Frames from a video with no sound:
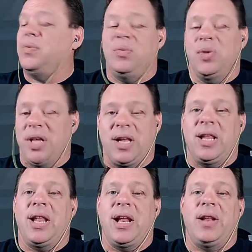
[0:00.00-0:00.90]
with that
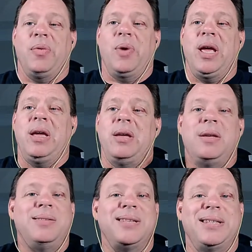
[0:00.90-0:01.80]
out of the way,
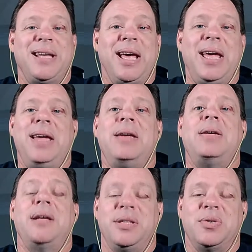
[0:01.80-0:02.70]
today
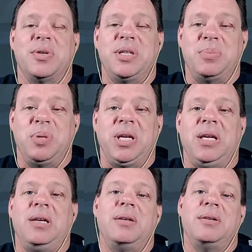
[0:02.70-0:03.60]
is going to
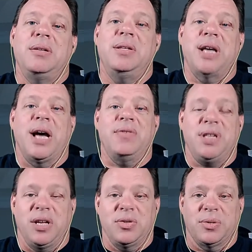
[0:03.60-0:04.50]
be dive
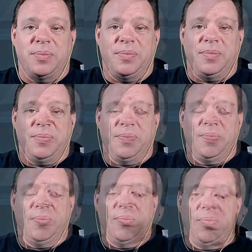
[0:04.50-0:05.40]
schedule.
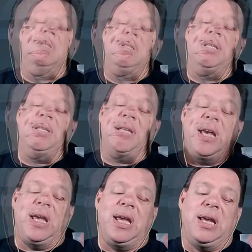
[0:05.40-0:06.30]

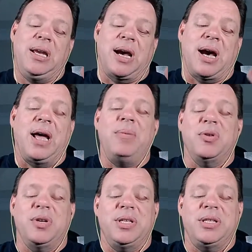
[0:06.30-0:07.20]
Today, I am
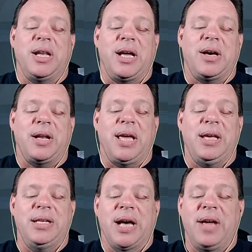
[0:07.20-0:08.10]
going to set out a
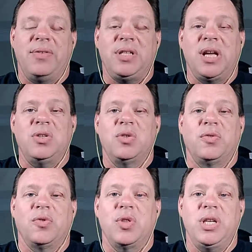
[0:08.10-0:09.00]
dive schedule
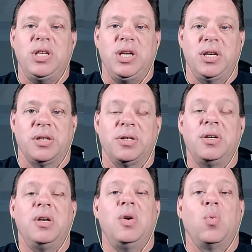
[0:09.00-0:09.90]
for the year
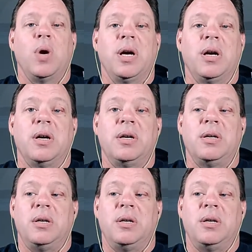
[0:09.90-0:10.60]
where,